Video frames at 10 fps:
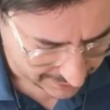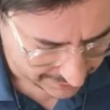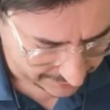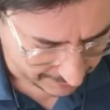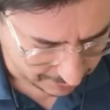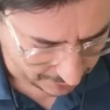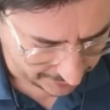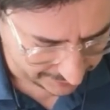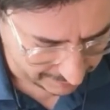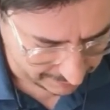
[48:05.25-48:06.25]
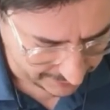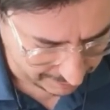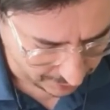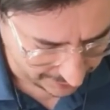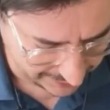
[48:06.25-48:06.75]
the point the, the
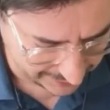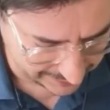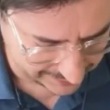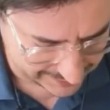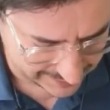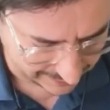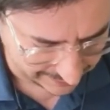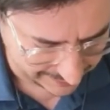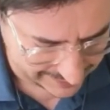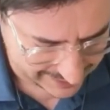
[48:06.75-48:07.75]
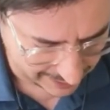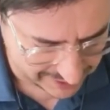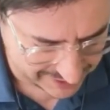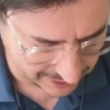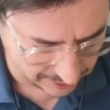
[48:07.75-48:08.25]
point is in
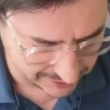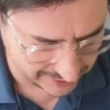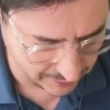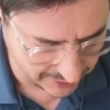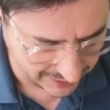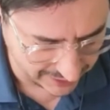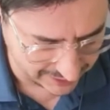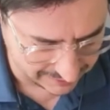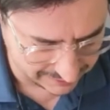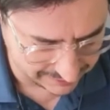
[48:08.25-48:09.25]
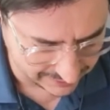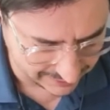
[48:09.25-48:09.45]
cybersecurity we have